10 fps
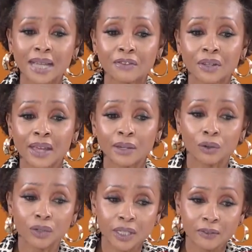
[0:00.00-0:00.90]
after that
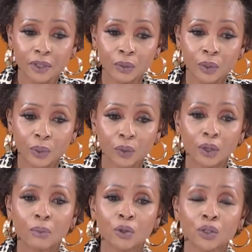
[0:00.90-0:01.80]
on TV with Wingu la
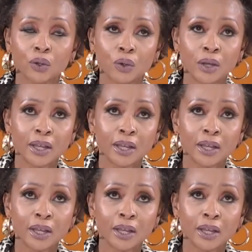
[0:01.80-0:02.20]
Moto.